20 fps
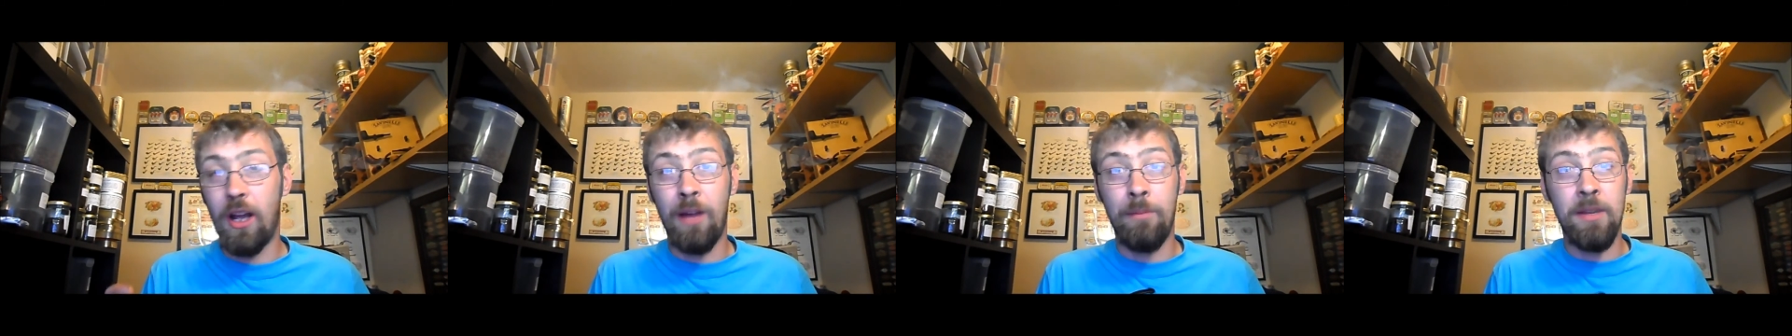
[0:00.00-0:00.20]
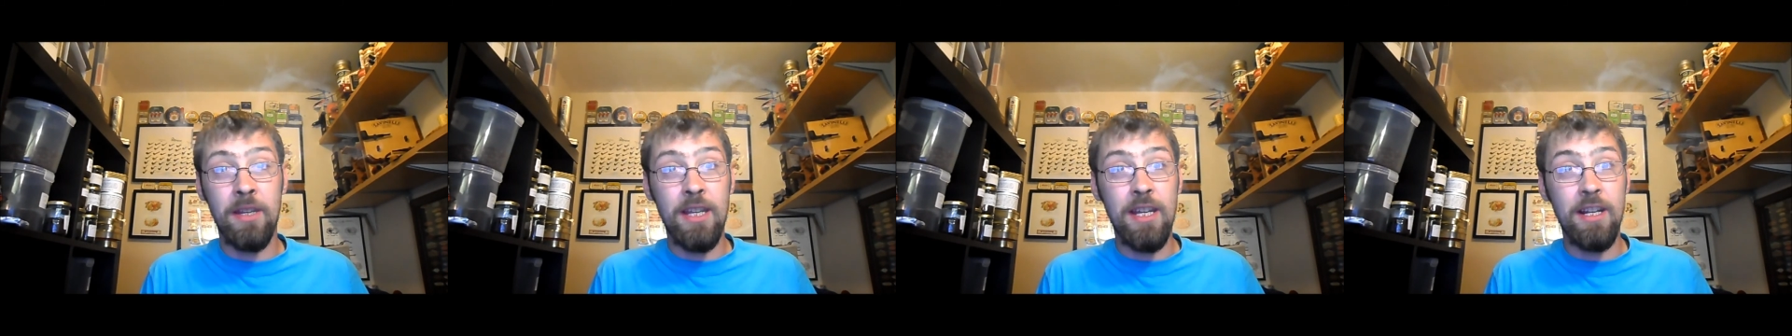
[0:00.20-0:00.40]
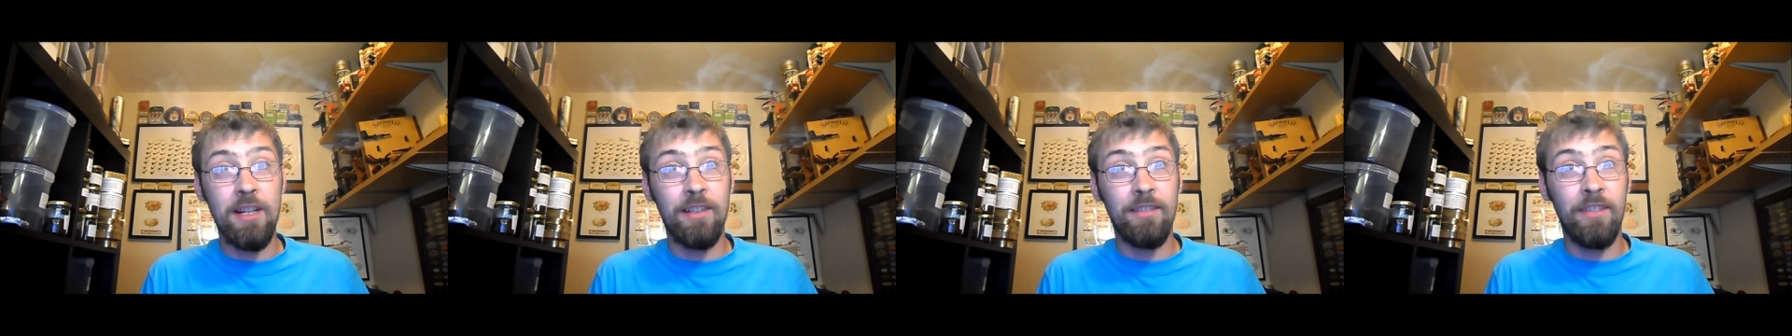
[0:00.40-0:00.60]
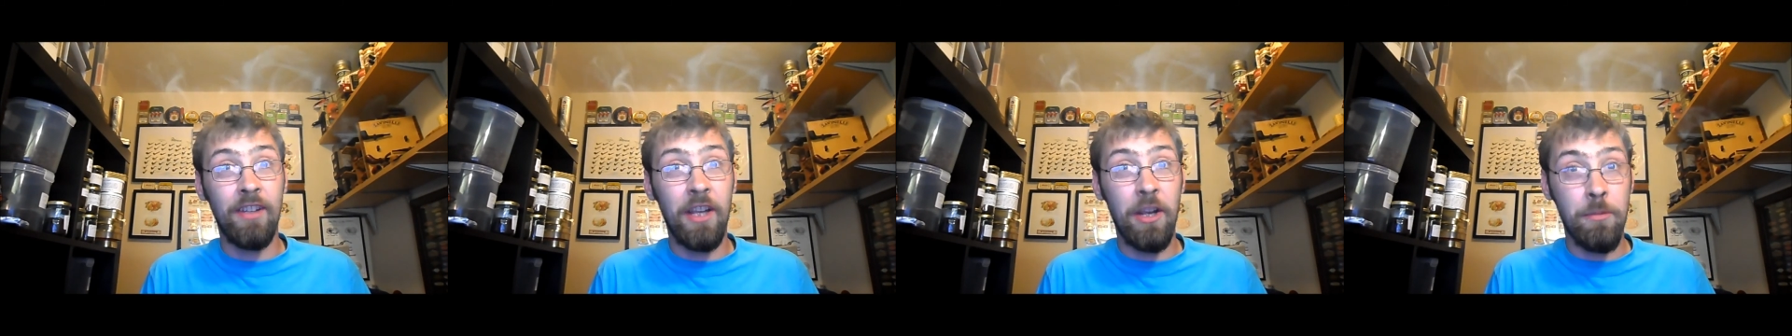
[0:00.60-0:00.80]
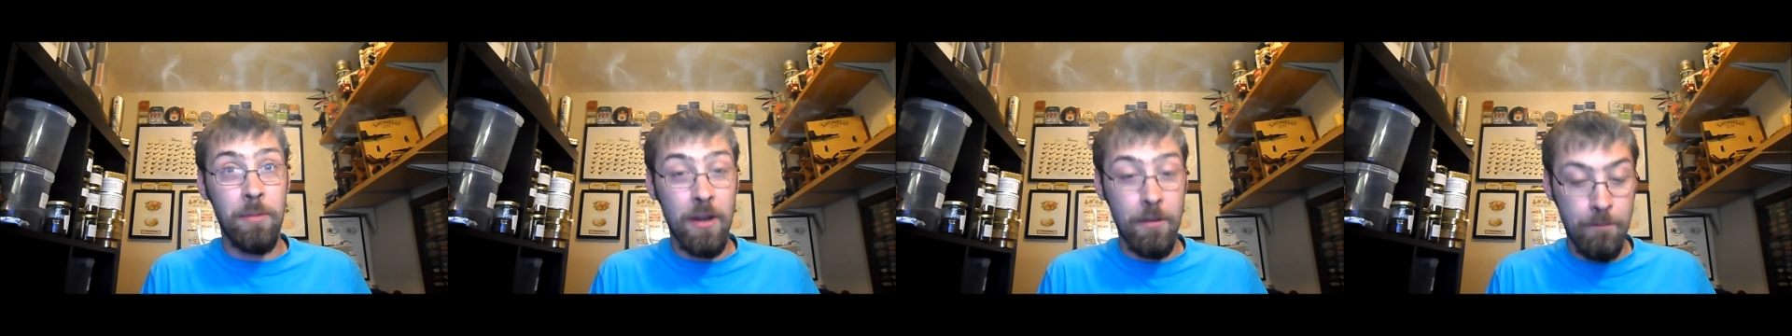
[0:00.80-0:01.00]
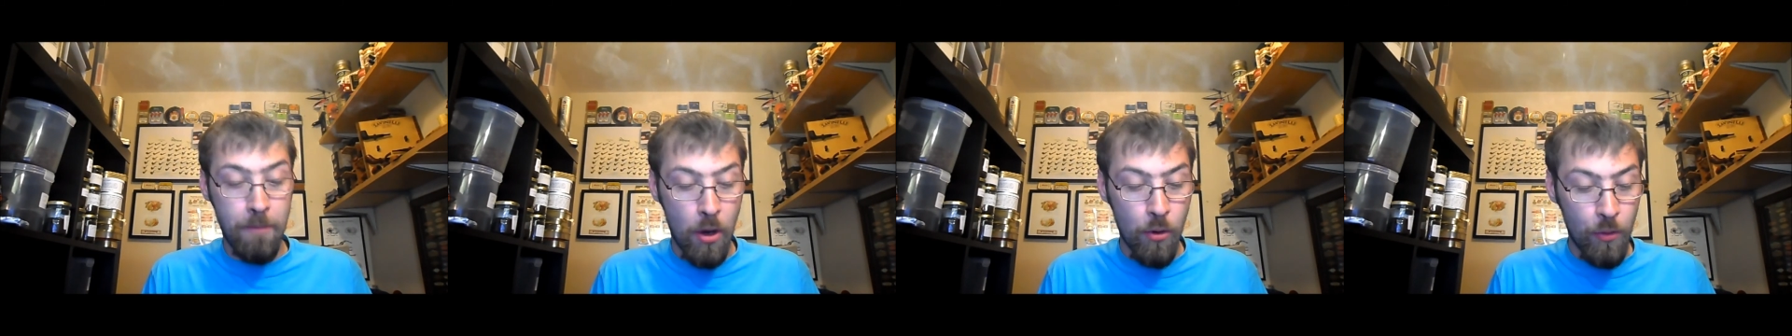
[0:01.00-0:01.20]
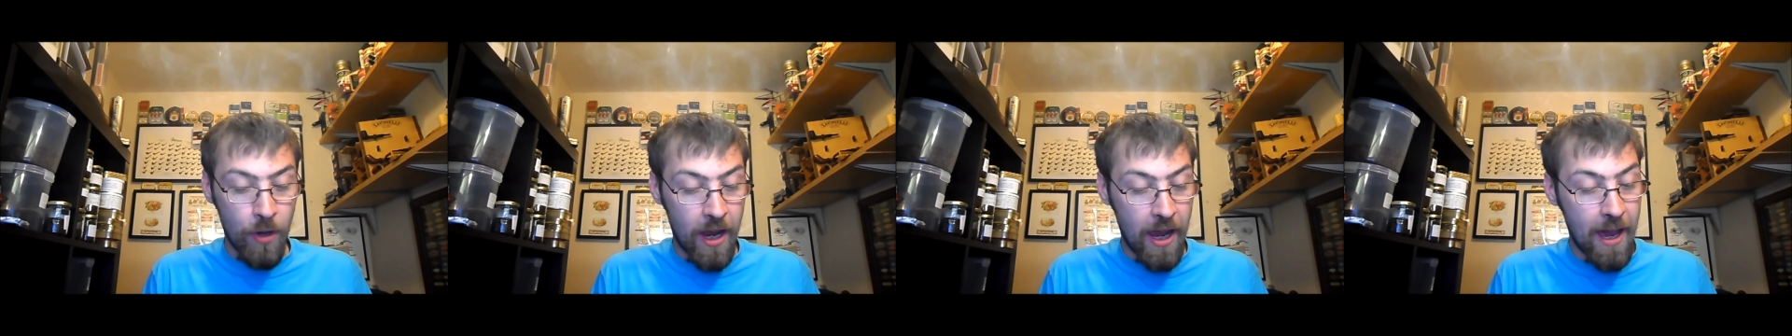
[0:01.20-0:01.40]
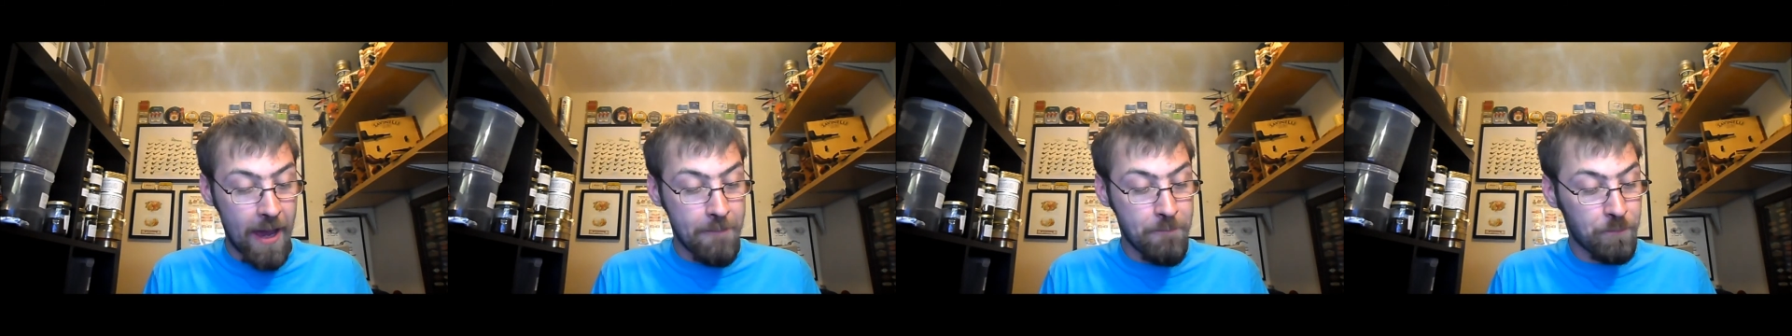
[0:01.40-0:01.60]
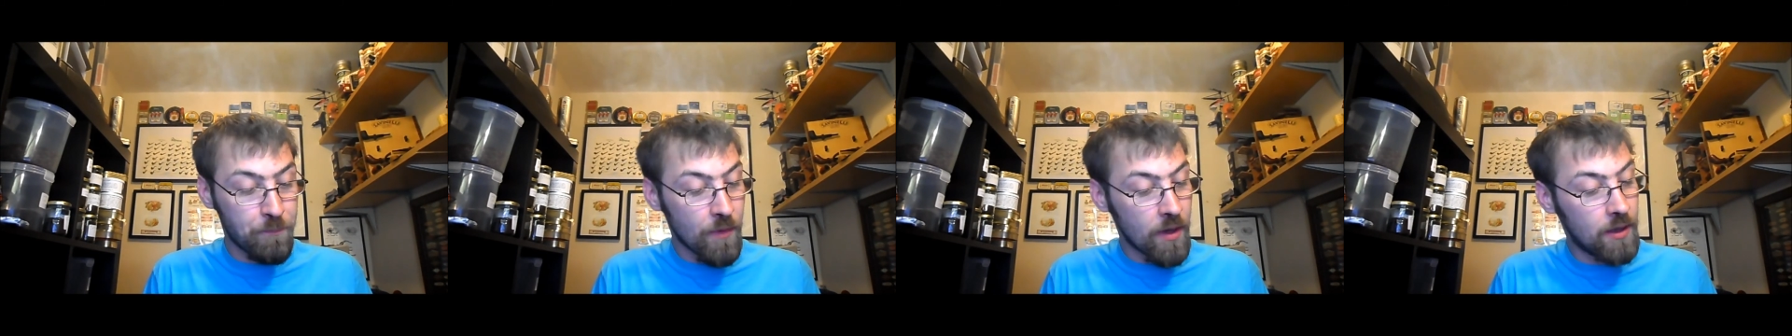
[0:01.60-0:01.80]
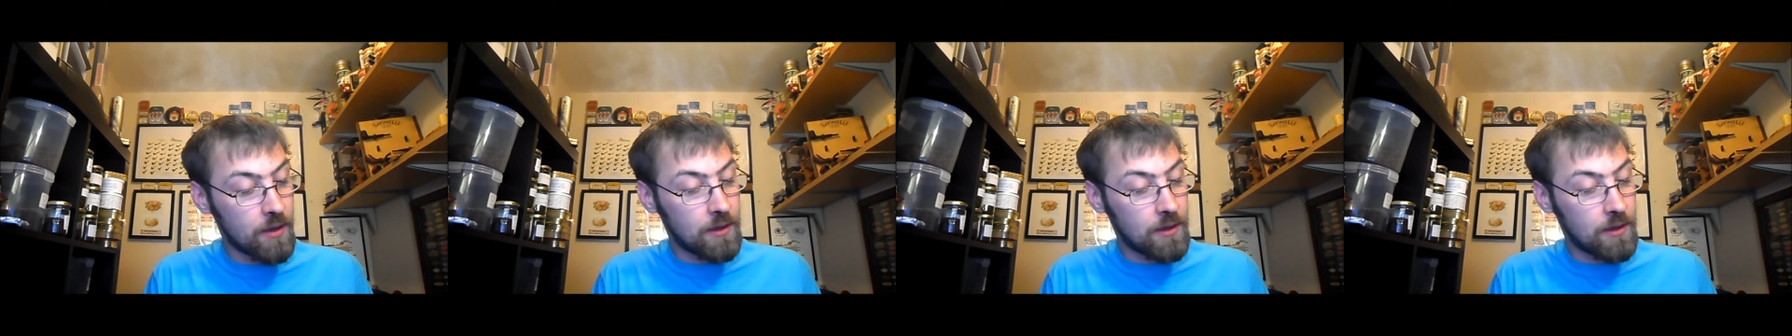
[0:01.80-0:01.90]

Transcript: but I'm in need of a little bit of bulk here.